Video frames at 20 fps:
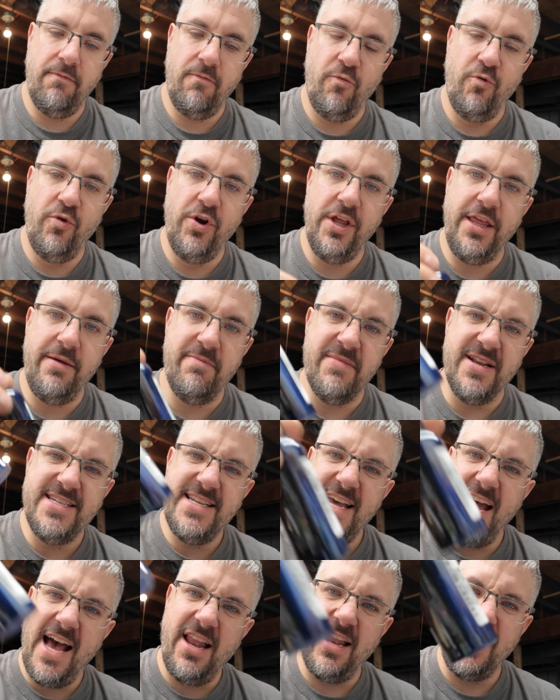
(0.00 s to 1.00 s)
really
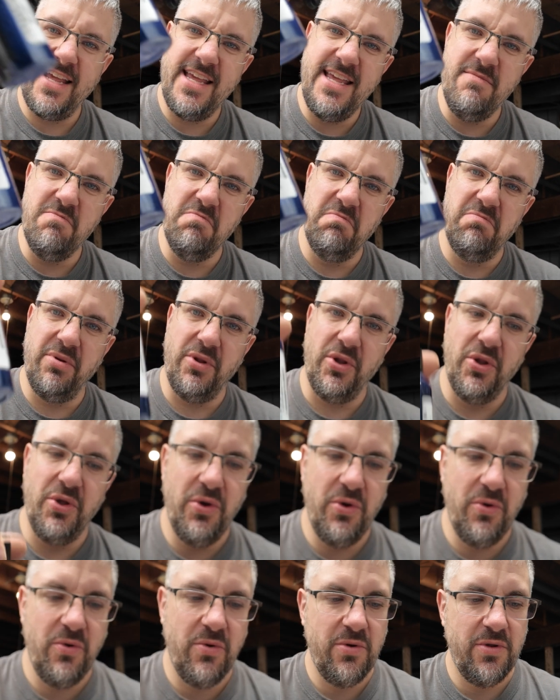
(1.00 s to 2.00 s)
metallic-y
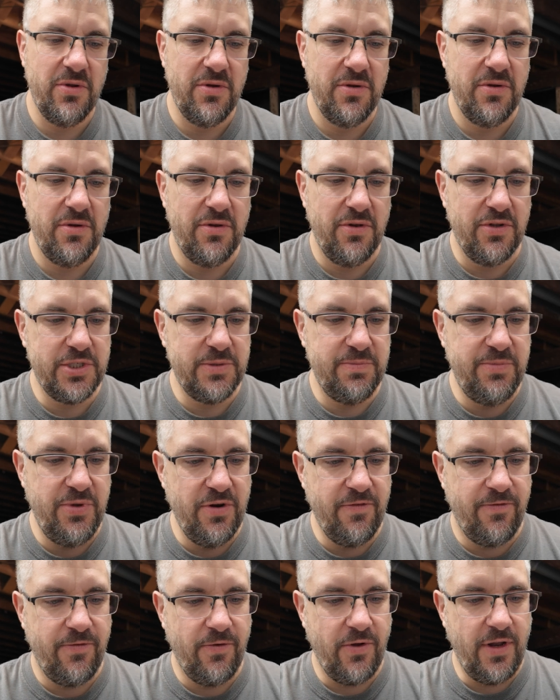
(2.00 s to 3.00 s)
blue. Looks
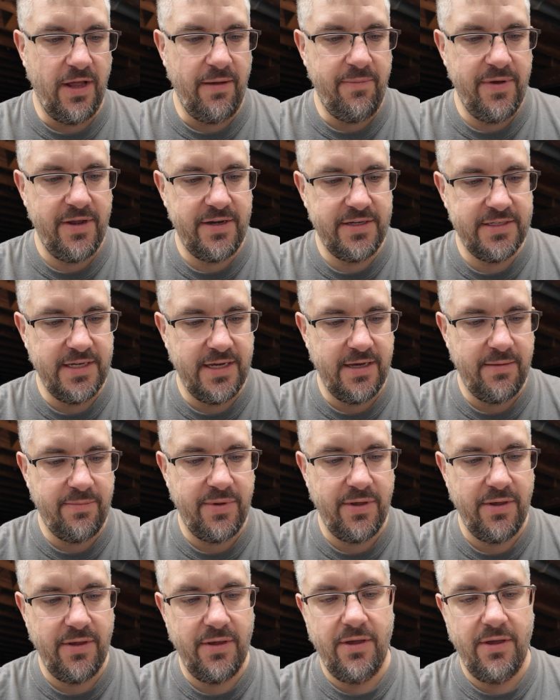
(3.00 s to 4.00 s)
beautiful. I picked up